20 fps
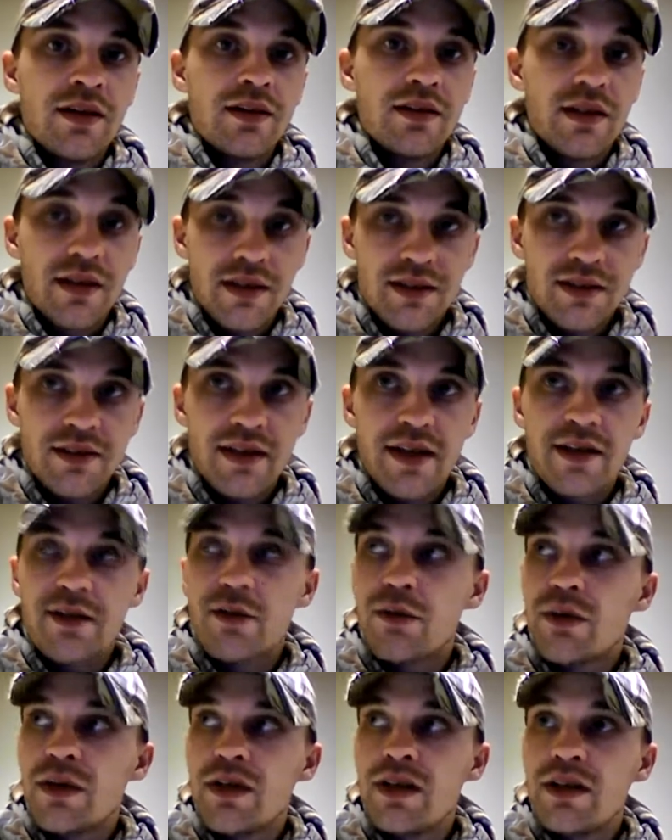Today's day
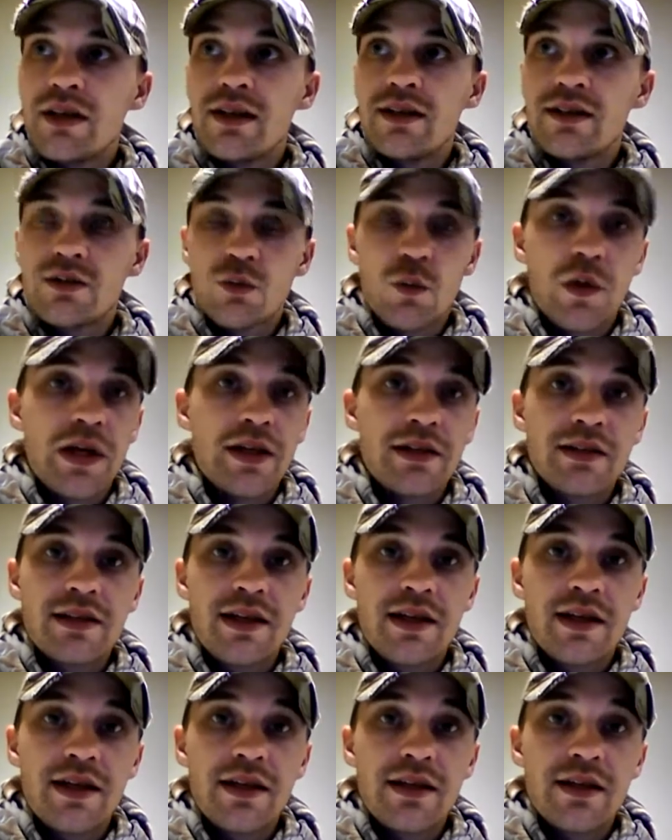three is
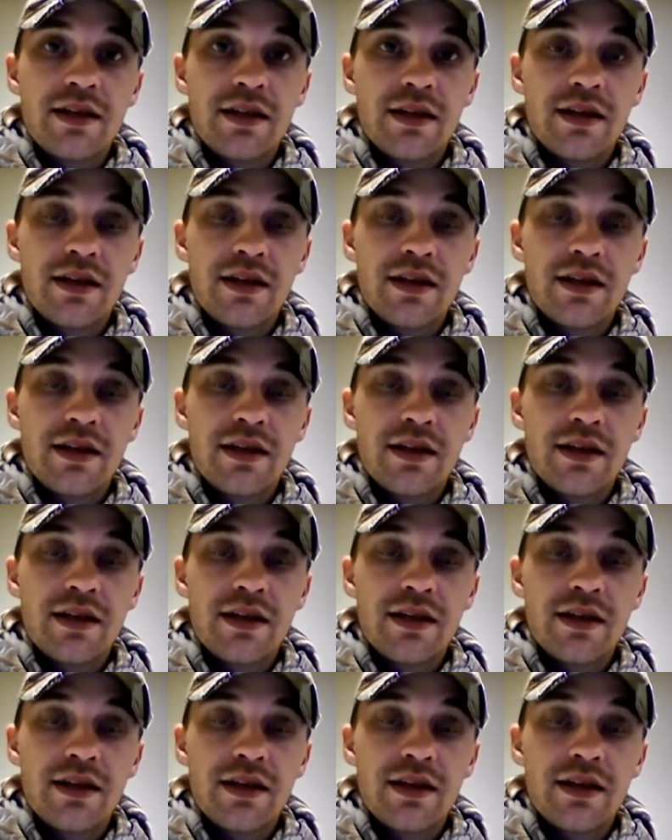Wednesday